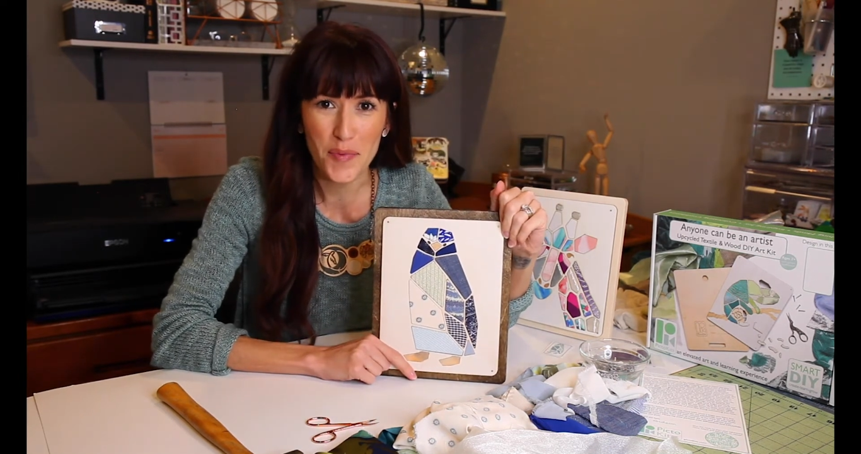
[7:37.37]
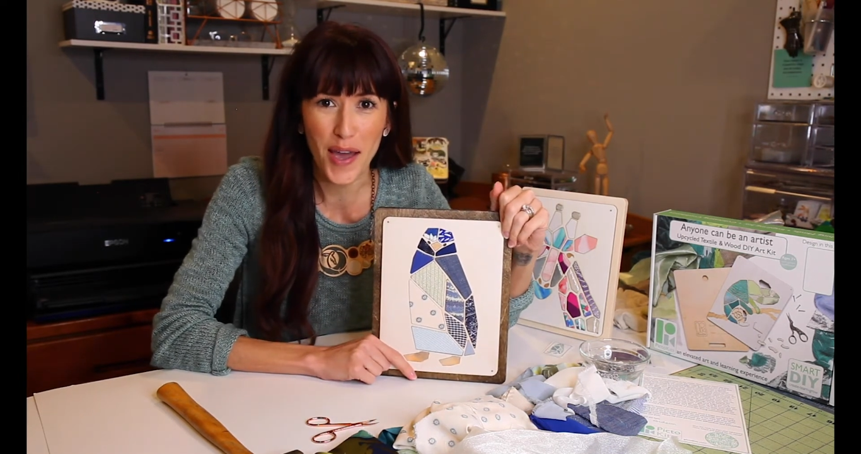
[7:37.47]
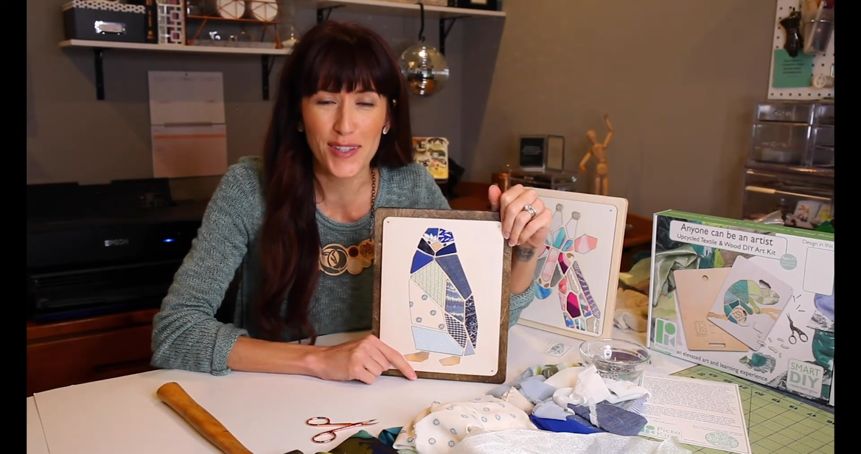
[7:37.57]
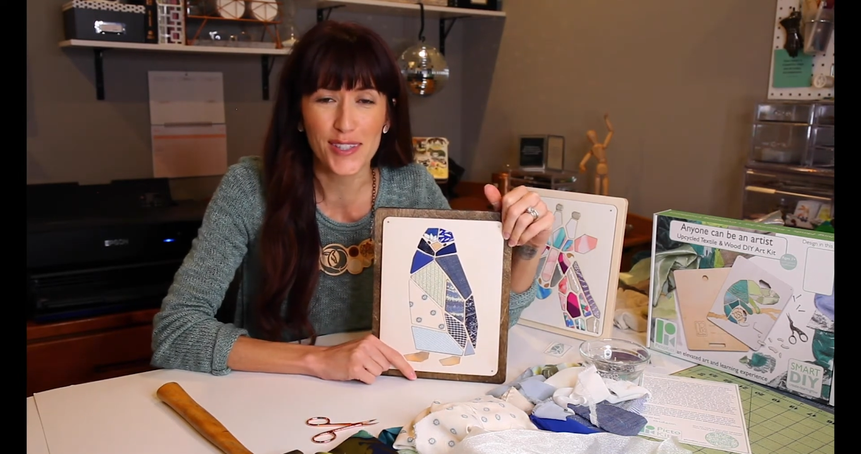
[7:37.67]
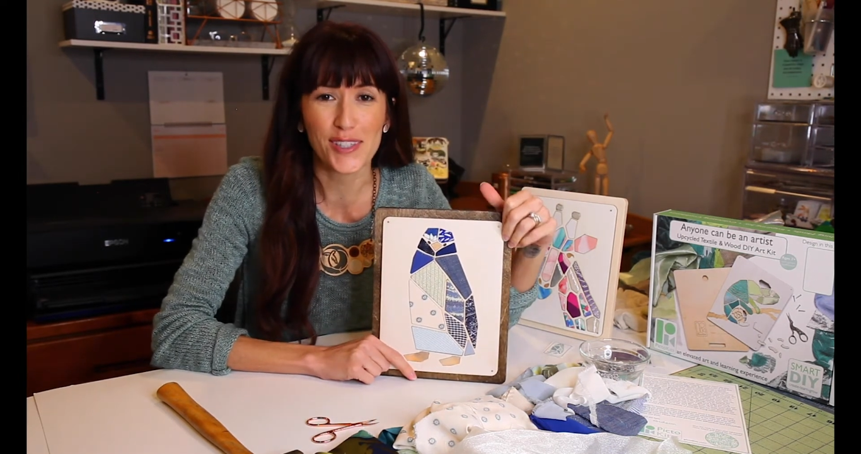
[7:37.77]

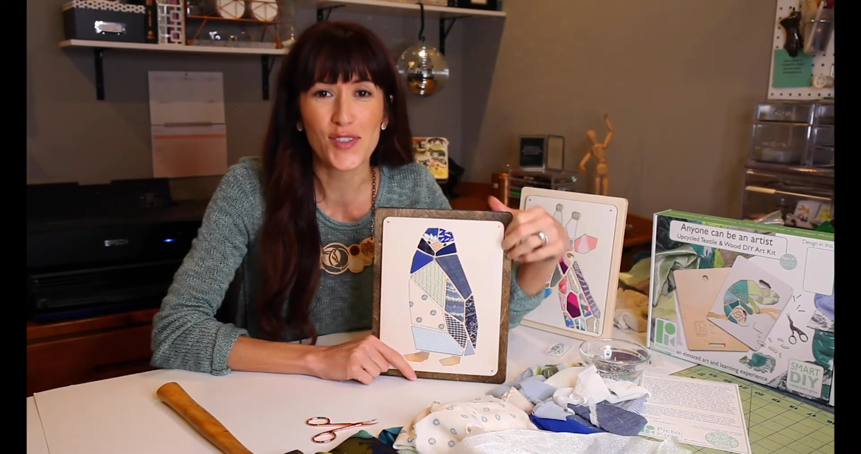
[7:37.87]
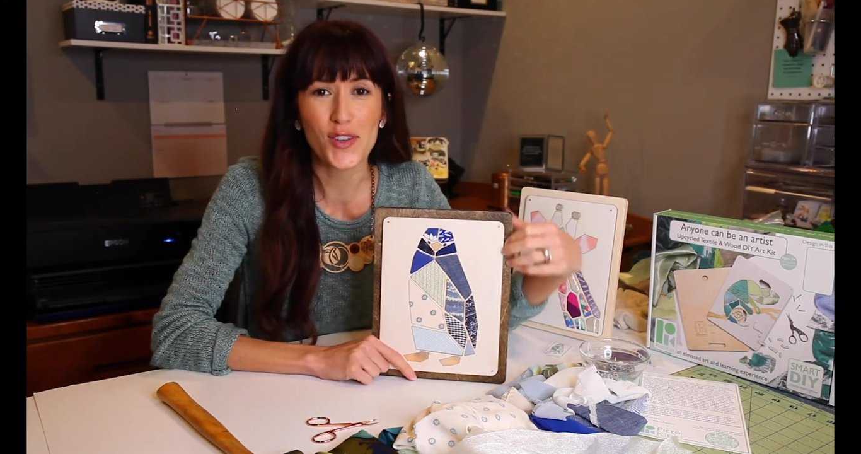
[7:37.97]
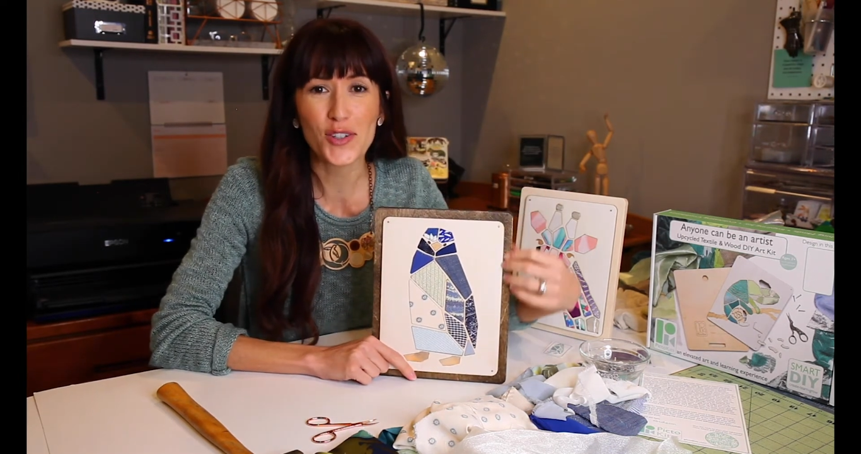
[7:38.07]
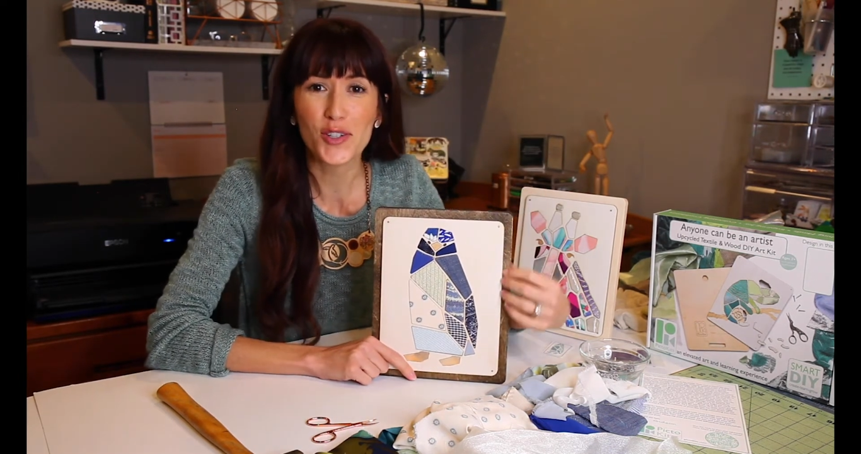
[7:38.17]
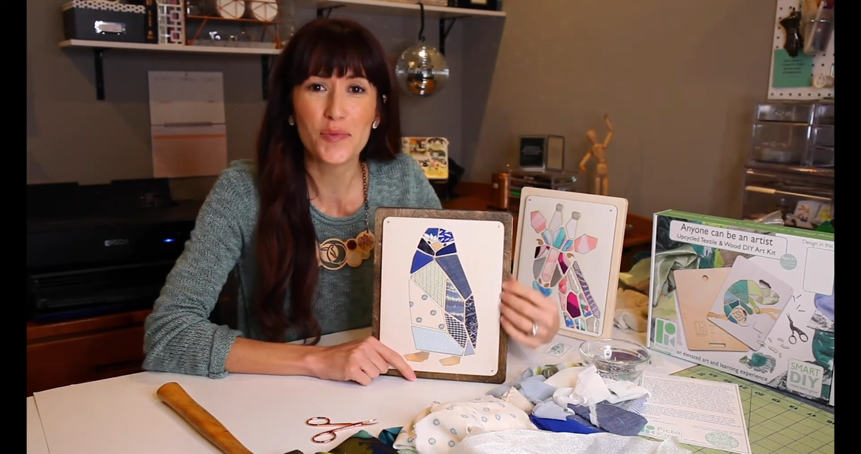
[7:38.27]
Pals on
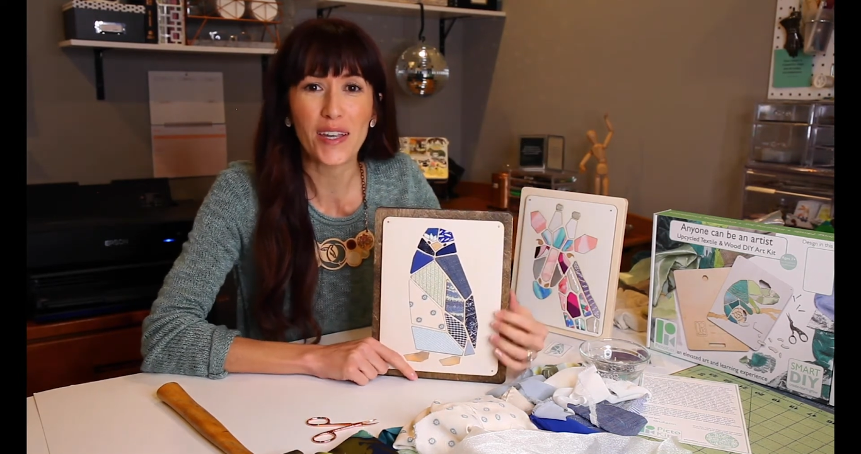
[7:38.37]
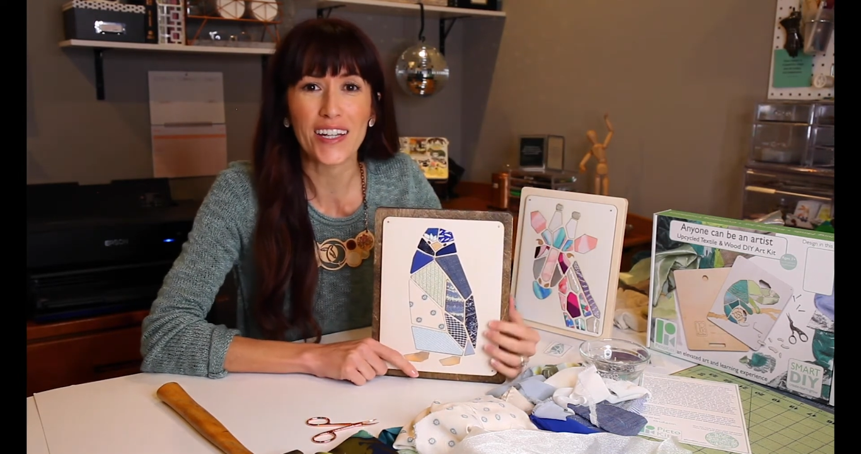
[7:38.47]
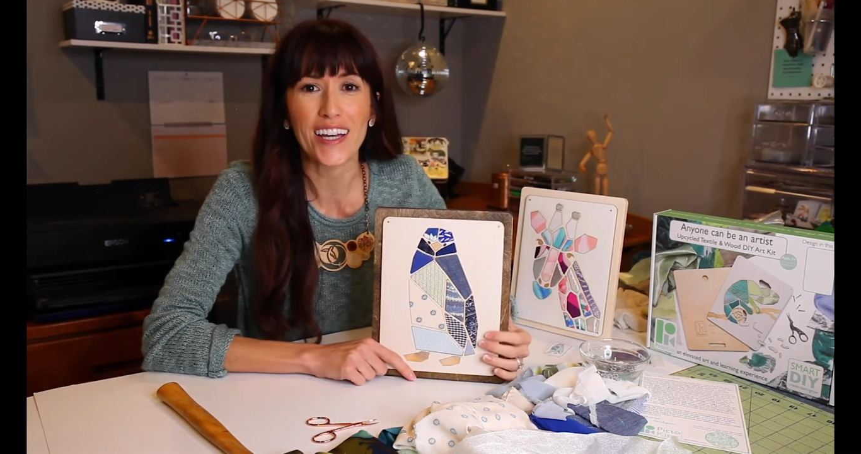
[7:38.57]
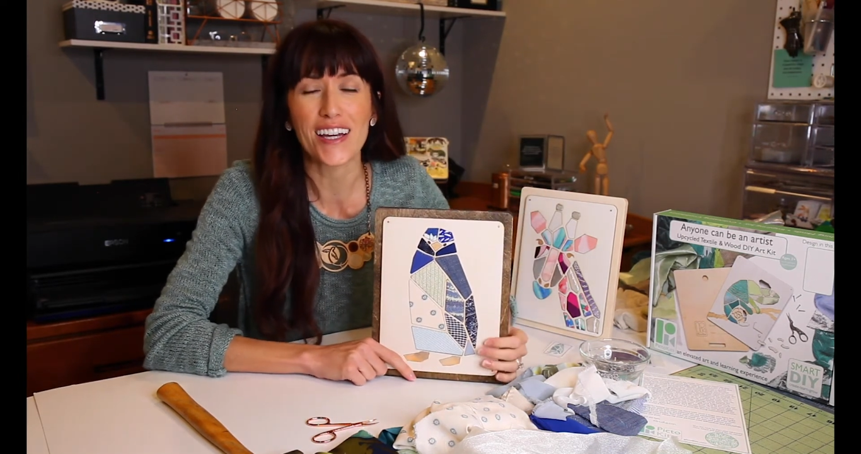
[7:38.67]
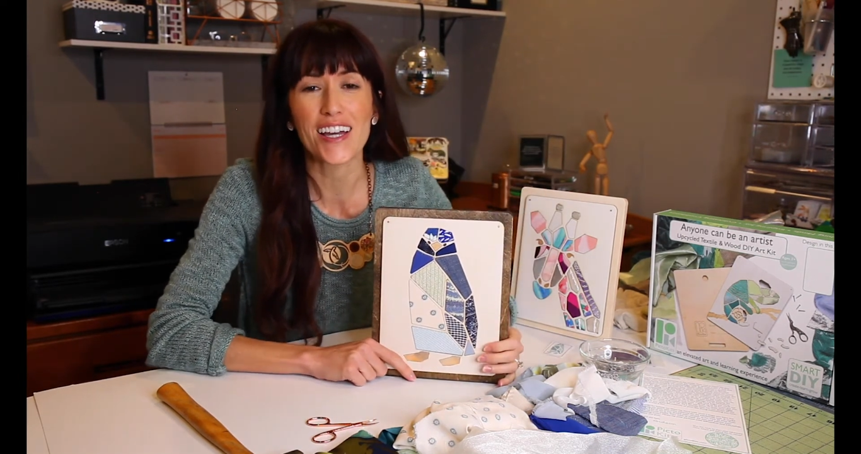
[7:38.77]
social
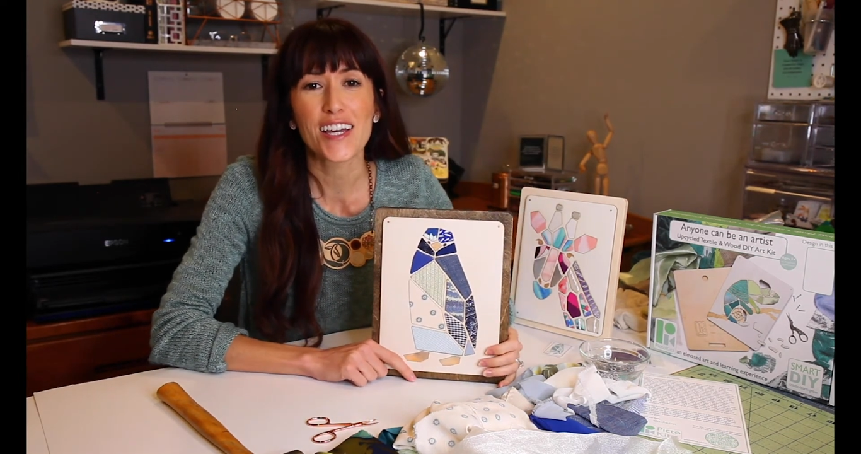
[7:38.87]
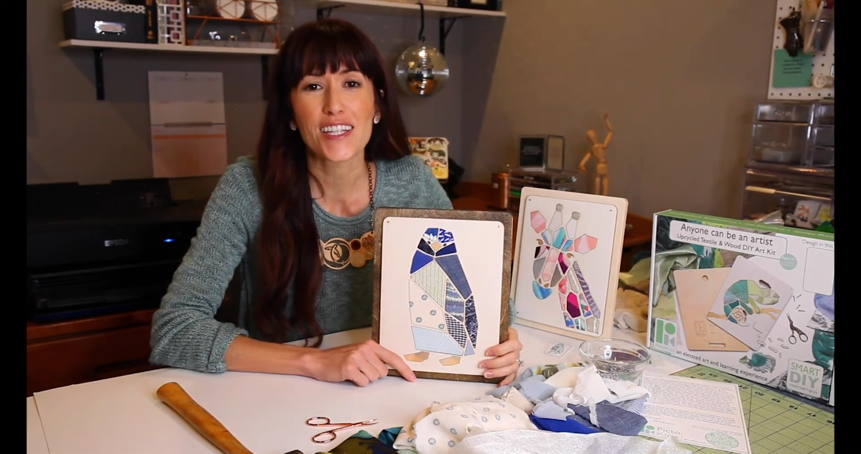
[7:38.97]
media